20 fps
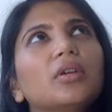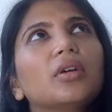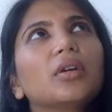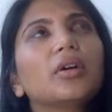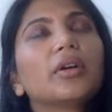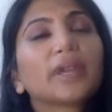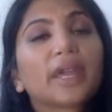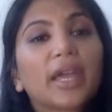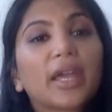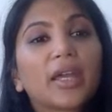
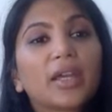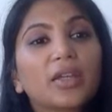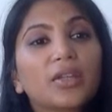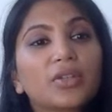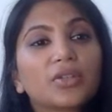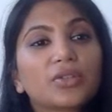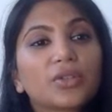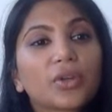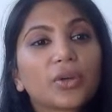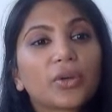Okay,
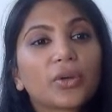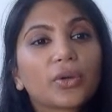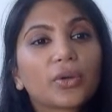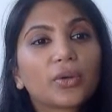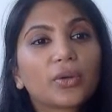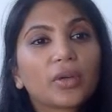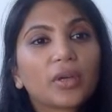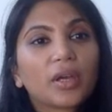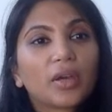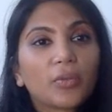so
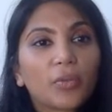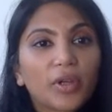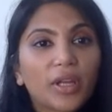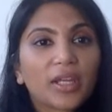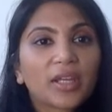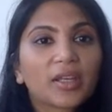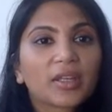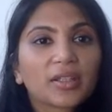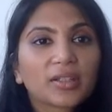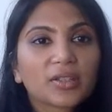what
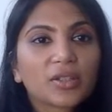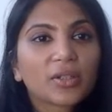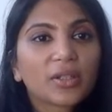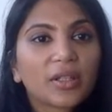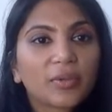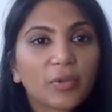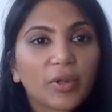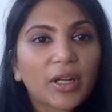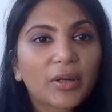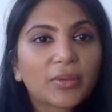I
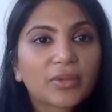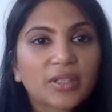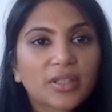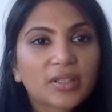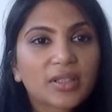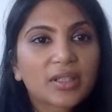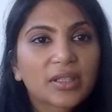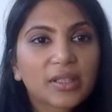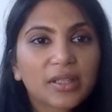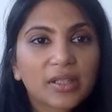was
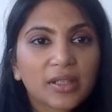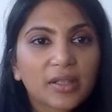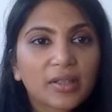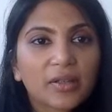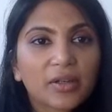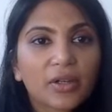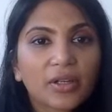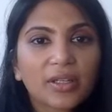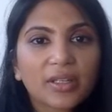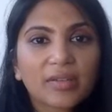
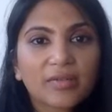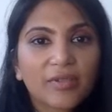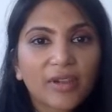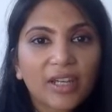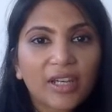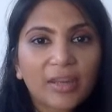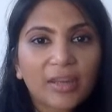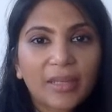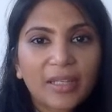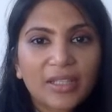going to
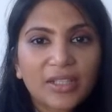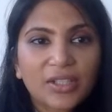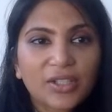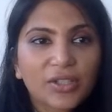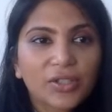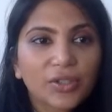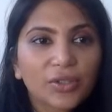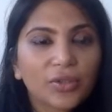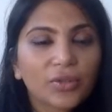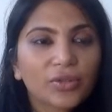recommend
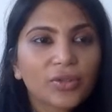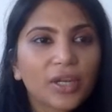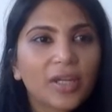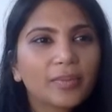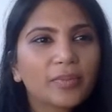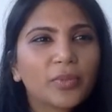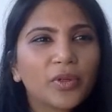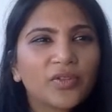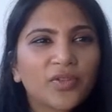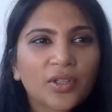to you. So
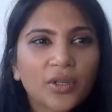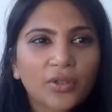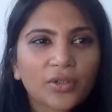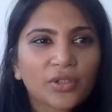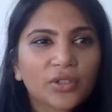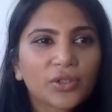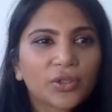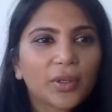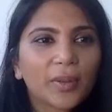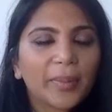I'm moving on
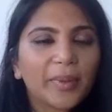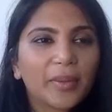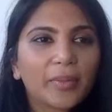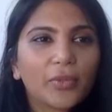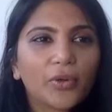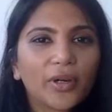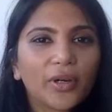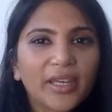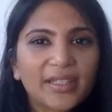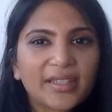to a bit
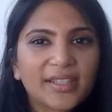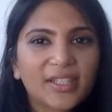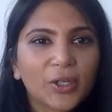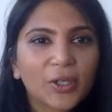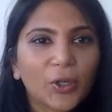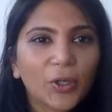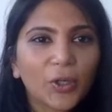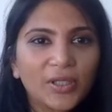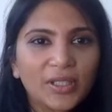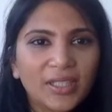more
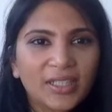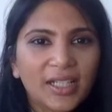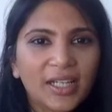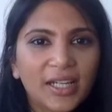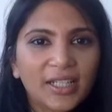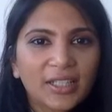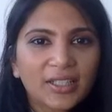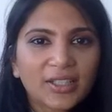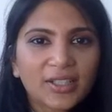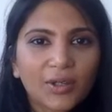SEO because I
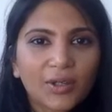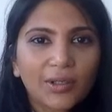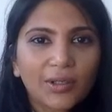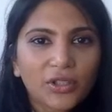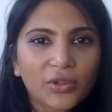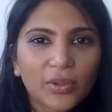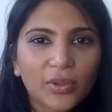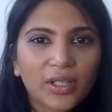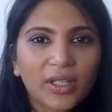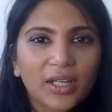kind of told
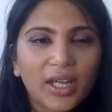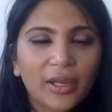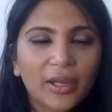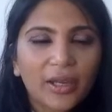you what to